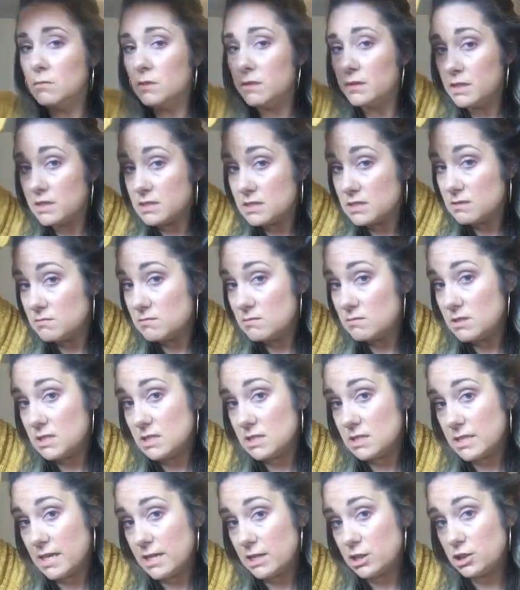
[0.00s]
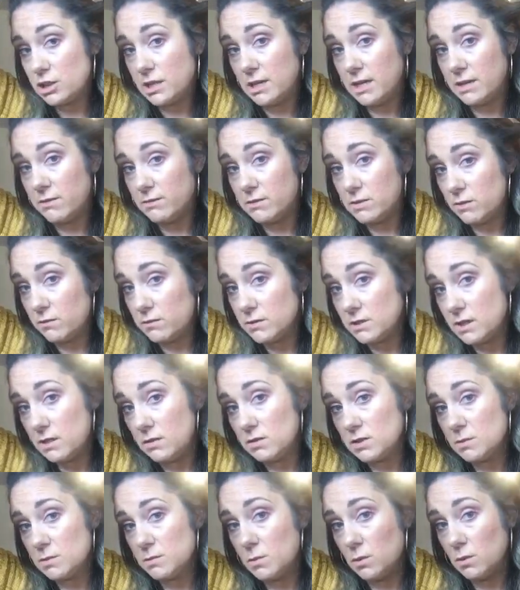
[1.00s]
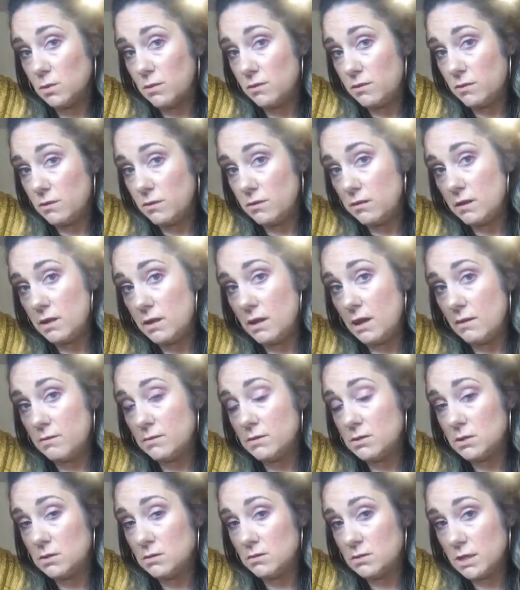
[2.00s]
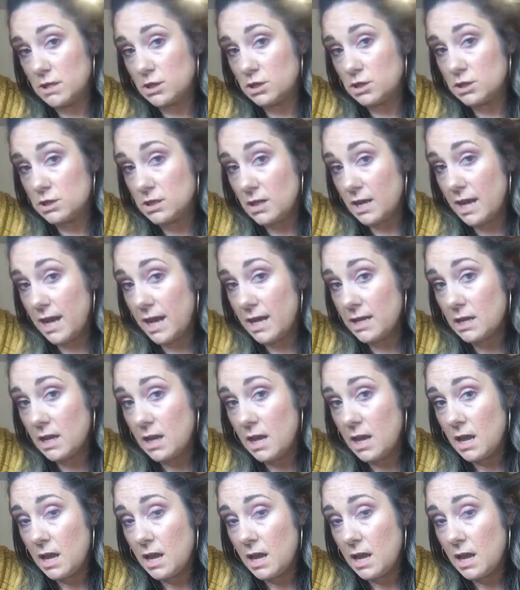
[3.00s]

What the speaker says: This section here is obviously a lot smaller than the other 2 sections that I had.